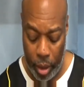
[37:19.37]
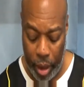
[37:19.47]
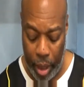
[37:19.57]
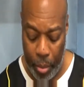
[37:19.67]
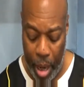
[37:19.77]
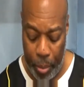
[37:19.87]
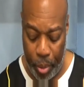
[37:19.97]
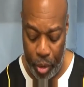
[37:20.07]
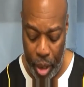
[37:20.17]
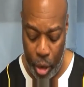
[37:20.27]
that he might
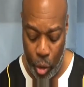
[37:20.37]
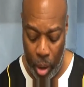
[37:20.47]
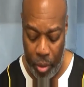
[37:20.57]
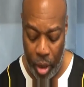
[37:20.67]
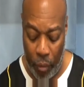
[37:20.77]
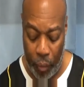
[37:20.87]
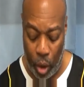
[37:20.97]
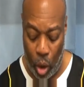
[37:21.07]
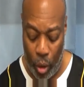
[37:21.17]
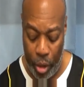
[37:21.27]
present it to himself a
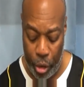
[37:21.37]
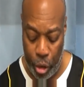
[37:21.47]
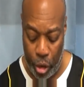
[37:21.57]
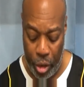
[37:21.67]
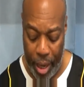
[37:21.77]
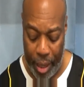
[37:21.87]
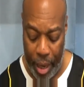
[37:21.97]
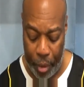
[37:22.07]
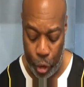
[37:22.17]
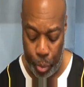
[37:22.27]
glorious church, not
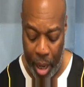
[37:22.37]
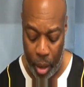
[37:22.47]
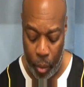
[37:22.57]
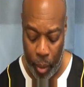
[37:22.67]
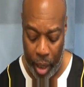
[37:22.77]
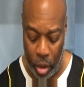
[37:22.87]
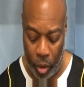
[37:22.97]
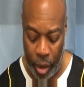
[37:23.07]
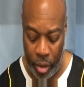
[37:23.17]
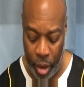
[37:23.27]
having spot or wrinkle
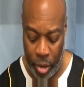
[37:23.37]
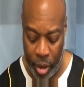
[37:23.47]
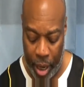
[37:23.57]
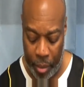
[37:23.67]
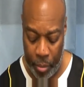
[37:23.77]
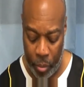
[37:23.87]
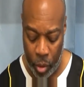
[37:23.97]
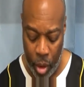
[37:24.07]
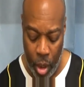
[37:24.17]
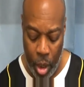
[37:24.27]
or any such thing,
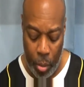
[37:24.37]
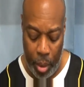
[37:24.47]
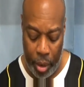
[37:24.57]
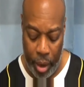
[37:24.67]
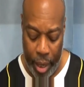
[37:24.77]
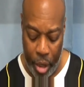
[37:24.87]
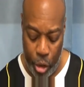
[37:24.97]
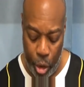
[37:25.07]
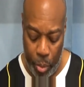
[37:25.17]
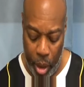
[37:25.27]
but that it
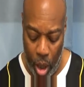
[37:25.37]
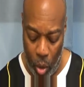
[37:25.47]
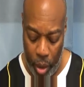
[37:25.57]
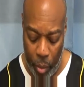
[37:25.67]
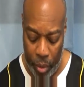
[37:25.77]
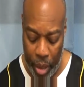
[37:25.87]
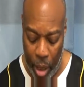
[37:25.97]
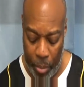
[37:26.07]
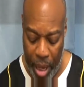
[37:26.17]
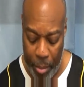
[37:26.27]
should be holy and
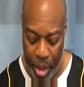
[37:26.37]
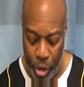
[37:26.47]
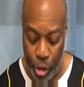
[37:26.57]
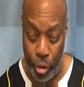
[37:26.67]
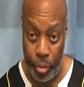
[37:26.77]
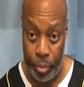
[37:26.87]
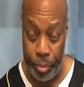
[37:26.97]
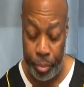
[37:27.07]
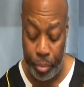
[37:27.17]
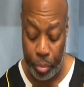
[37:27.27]
without blemish.
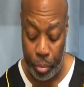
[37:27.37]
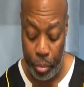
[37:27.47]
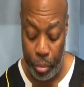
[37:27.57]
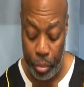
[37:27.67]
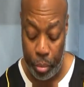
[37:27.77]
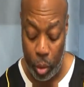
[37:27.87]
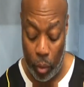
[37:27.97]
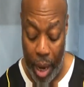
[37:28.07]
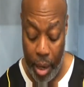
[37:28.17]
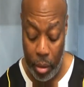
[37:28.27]
All
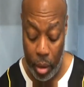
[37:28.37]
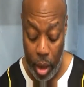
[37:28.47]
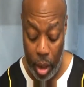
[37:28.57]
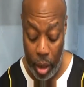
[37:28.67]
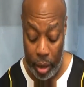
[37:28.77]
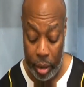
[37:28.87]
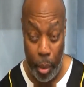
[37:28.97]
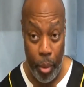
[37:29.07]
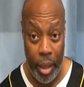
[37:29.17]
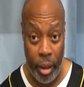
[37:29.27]
right? Let's
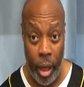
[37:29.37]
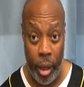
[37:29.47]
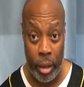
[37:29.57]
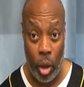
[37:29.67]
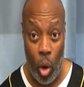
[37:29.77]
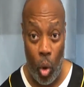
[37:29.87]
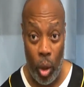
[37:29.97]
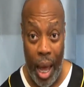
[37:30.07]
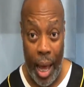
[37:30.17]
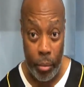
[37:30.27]
stop right there. That's a
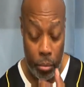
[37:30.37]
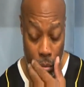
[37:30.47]
whole lot.